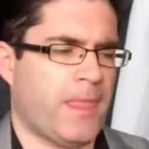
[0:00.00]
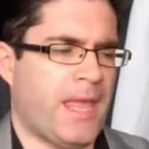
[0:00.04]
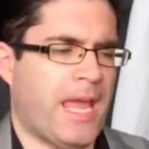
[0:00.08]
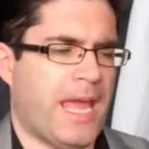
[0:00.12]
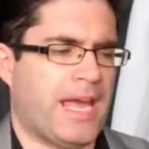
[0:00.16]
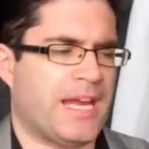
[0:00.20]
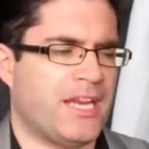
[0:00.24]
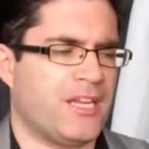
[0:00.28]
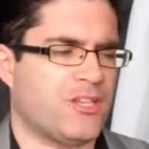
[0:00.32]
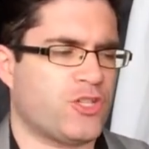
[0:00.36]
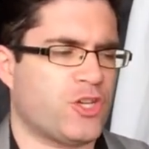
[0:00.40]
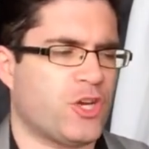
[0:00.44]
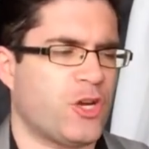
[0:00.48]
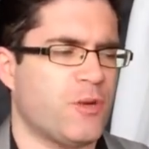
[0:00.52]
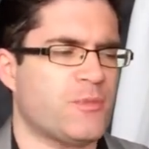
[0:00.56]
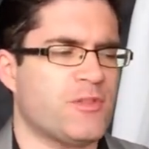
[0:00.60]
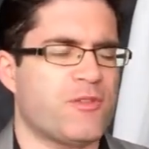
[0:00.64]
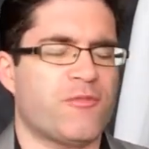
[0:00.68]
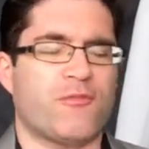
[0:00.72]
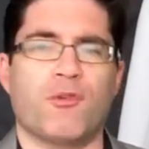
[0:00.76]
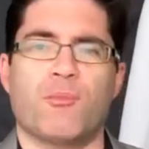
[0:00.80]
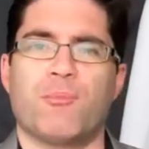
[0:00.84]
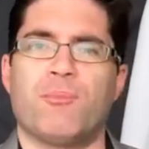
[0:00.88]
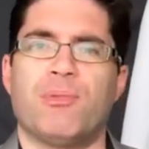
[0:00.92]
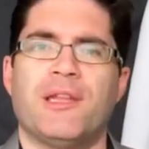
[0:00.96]
And in terms
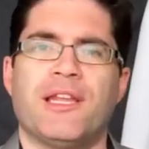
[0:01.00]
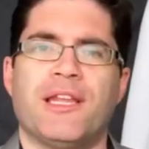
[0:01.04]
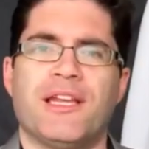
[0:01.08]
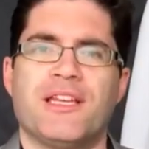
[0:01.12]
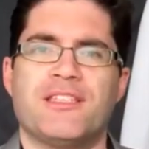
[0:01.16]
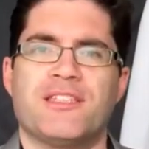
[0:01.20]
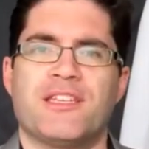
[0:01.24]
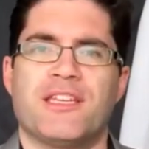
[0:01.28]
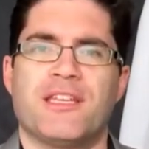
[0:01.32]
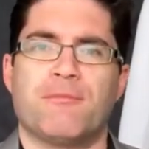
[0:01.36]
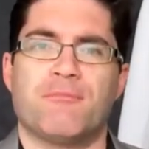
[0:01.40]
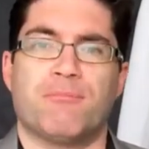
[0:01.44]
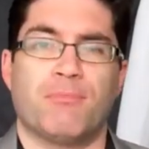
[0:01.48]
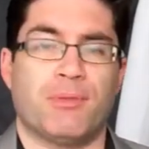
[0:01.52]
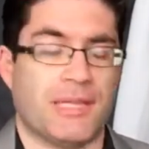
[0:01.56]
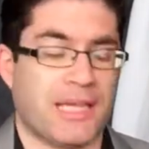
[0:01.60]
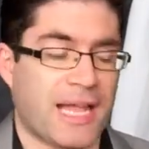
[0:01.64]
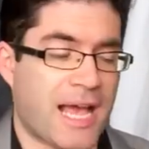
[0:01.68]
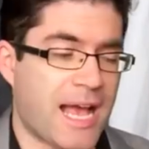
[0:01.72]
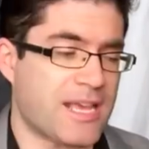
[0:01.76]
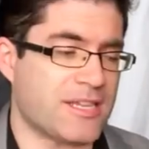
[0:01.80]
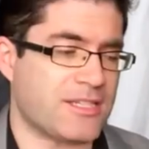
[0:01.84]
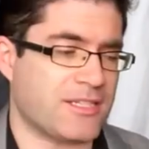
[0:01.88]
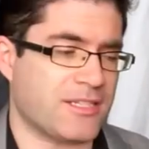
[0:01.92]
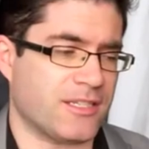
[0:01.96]
of replacing
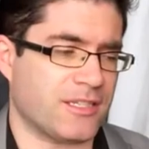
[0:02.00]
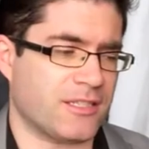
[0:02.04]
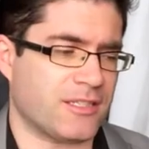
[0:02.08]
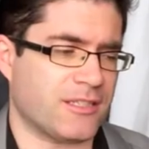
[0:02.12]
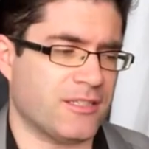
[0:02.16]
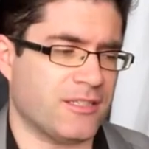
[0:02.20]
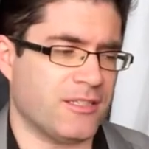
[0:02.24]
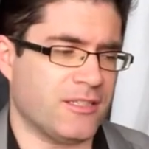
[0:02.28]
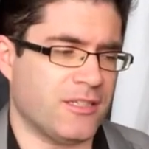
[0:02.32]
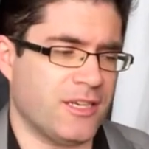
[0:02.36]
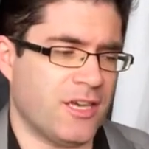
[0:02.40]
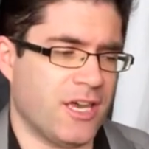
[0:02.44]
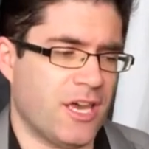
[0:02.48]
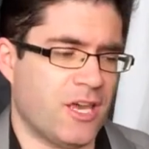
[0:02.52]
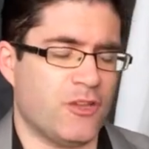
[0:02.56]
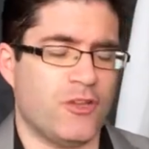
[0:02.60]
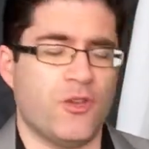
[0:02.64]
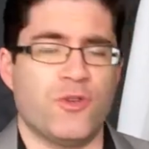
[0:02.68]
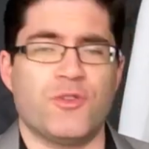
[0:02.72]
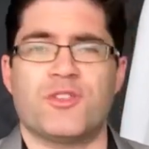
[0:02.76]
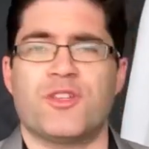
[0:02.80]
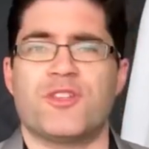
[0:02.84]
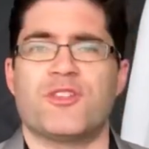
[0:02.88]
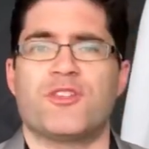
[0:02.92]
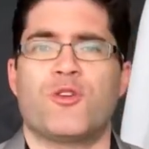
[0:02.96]
plastic, it
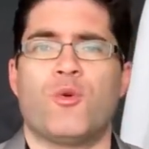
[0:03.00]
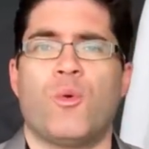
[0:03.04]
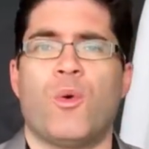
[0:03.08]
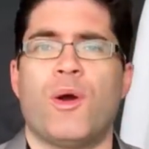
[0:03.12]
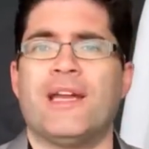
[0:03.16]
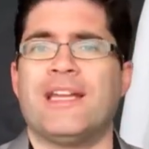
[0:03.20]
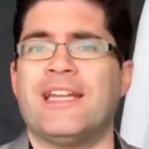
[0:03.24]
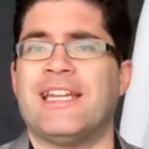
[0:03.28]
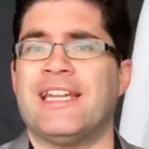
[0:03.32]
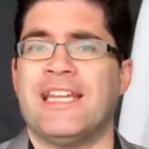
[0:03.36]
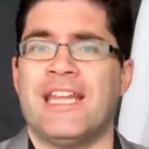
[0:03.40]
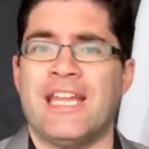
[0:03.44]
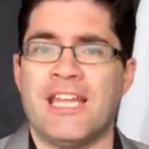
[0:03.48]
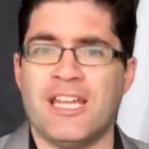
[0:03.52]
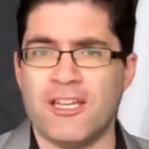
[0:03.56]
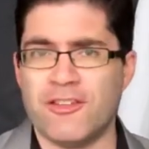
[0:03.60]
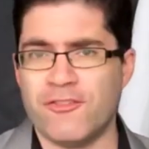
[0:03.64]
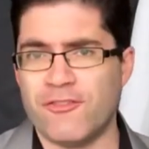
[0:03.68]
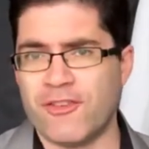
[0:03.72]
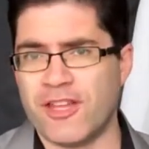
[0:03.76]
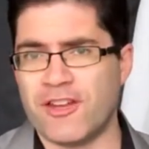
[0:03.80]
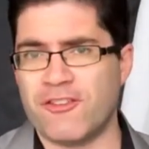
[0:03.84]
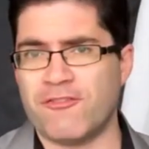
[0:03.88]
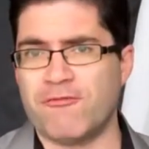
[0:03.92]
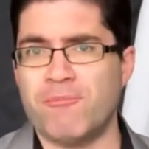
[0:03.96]
uses quite an
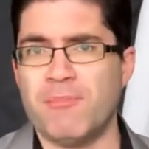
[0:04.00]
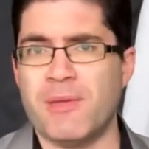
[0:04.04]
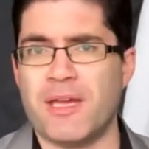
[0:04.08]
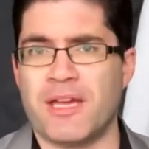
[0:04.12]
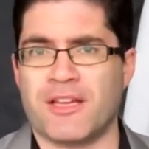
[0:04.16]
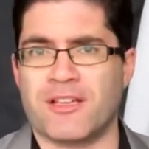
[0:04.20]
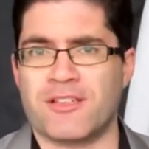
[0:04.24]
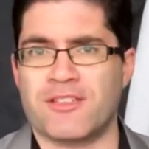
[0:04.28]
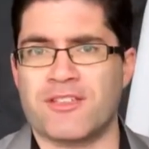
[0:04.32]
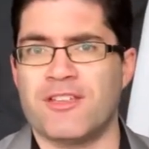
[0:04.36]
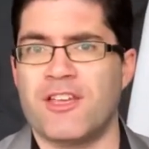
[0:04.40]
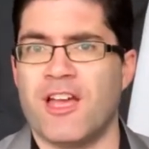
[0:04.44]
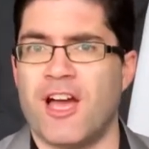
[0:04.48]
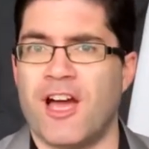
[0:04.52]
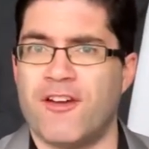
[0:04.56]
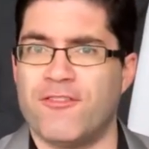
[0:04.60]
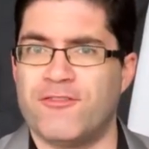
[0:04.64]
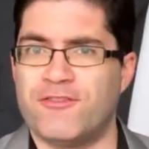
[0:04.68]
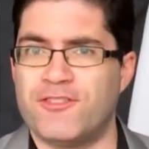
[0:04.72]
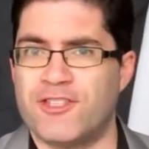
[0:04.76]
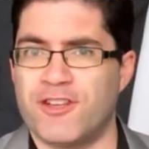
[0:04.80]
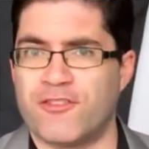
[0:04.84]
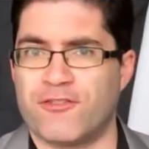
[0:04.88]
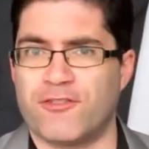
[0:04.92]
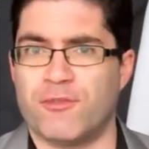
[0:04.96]
innovative mix
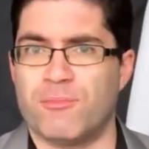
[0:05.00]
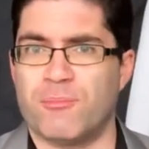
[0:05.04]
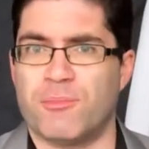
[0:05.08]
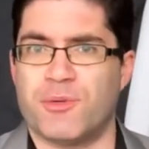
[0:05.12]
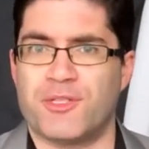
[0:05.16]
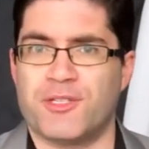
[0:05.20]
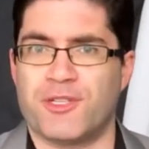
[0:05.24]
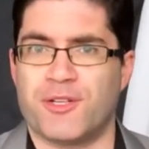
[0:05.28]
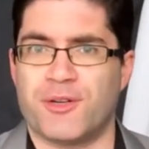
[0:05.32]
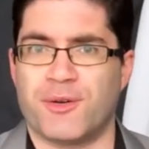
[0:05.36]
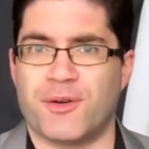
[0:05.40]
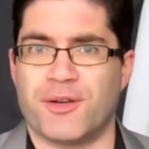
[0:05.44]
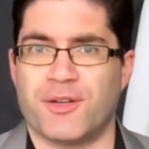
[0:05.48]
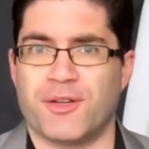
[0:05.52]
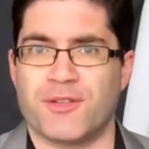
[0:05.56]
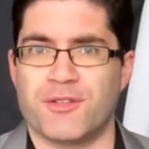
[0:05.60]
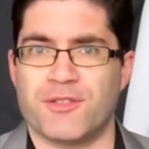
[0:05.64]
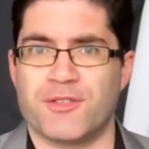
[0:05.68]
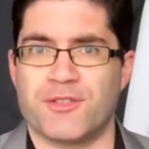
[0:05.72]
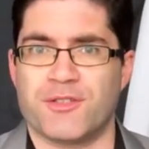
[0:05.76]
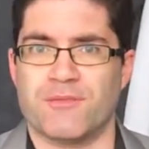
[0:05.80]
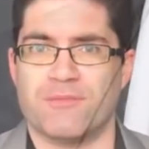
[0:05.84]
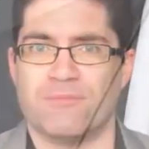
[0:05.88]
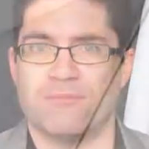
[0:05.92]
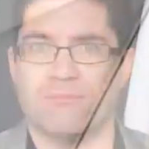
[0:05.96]
of different materials.